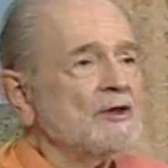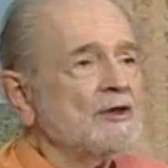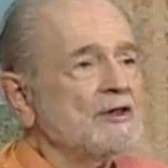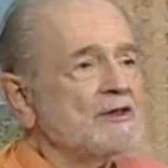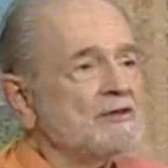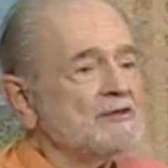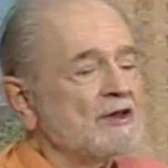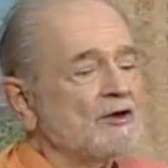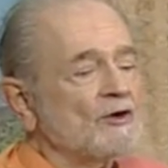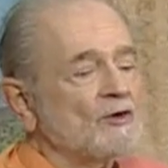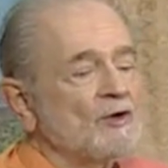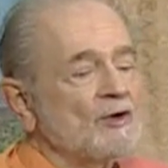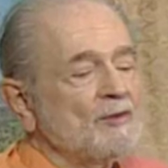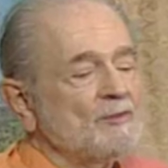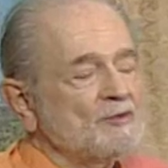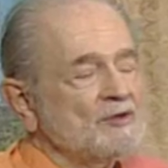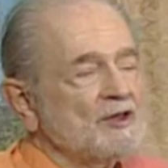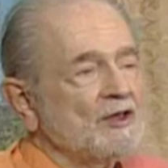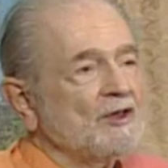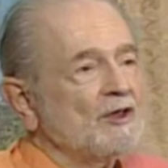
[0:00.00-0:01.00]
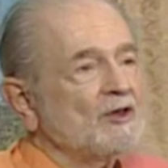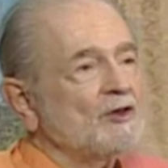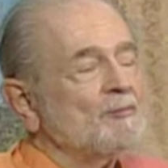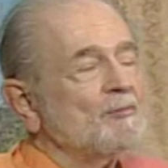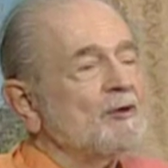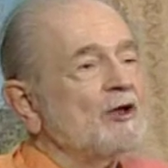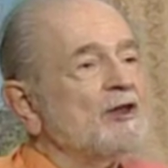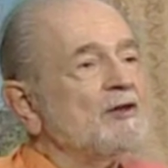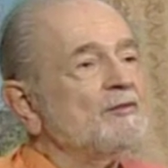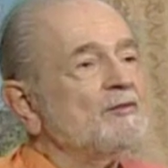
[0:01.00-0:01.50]
And he said, oh, I'm singing to
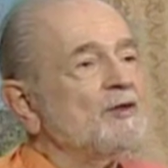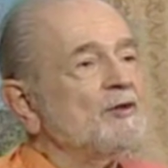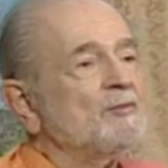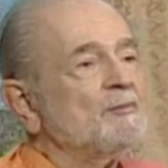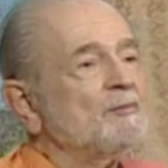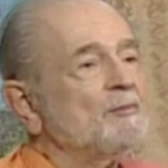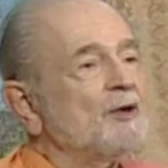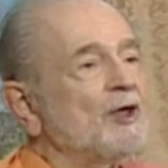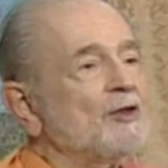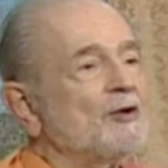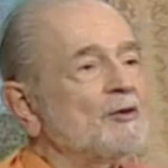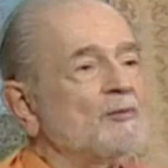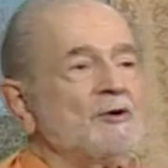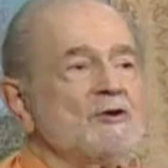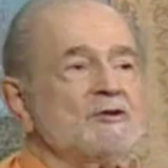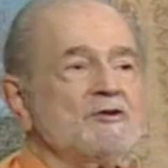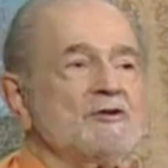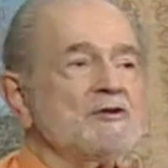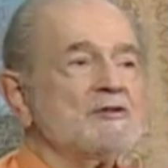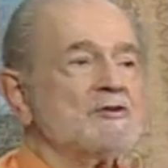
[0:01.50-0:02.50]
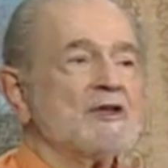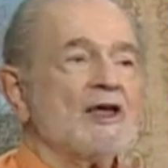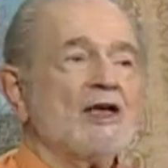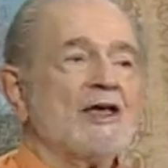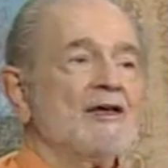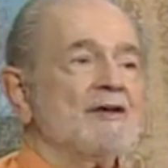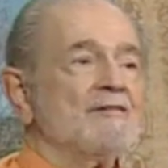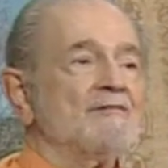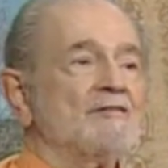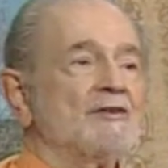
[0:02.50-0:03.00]
my divine mother, but she's
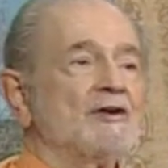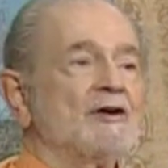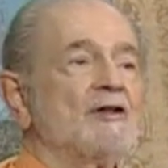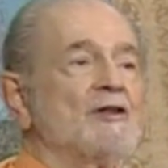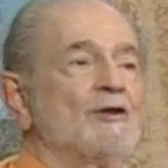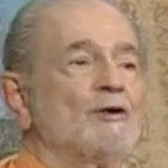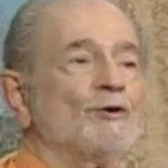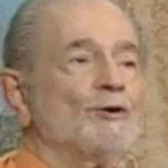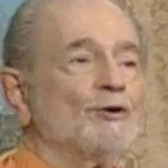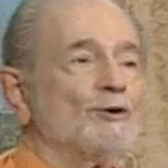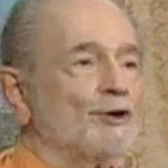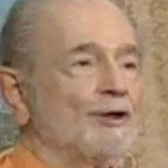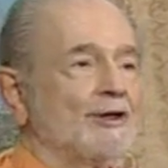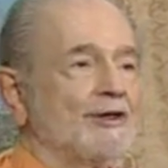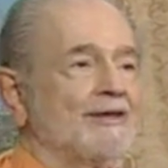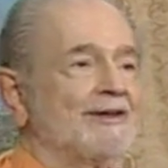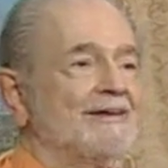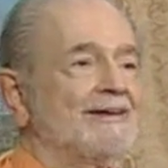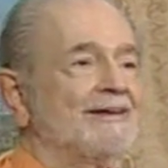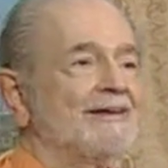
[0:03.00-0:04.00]
very naughty.